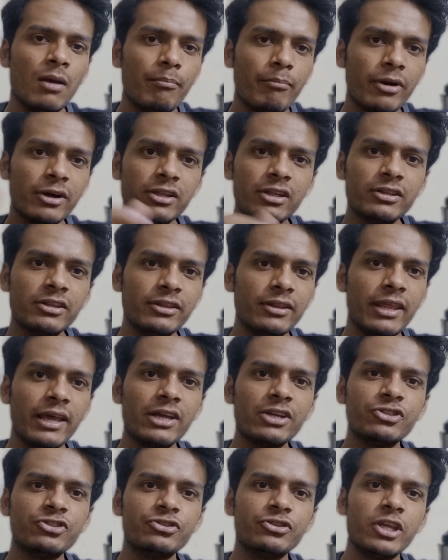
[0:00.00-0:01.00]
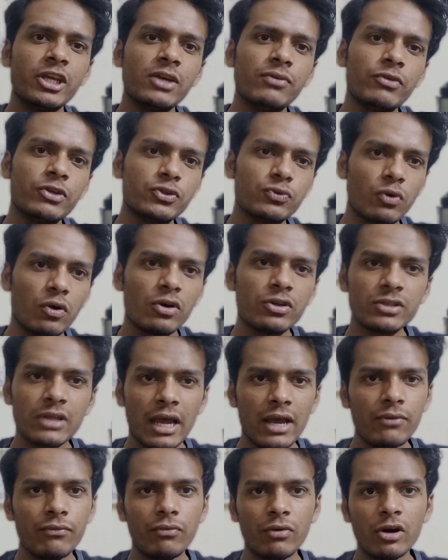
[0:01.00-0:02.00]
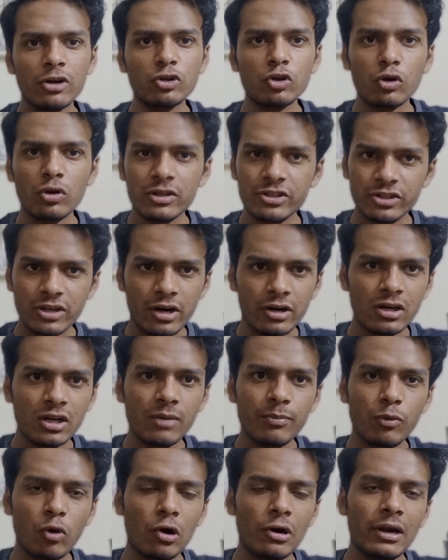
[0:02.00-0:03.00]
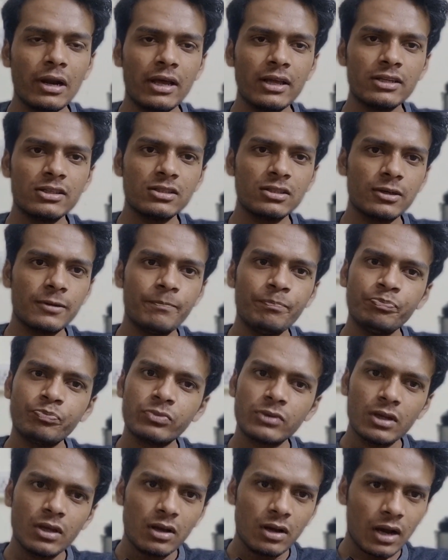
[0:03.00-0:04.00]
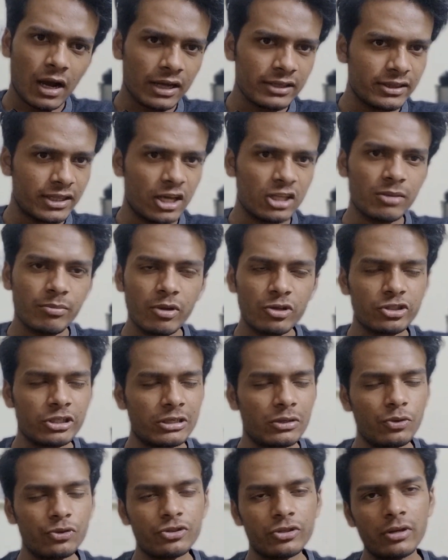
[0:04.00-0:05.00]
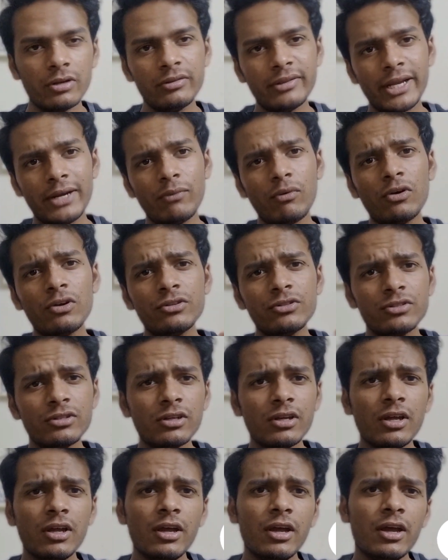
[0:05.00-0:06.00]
But the next thing, which was I worked on a startup called as adhyatmic solution, that was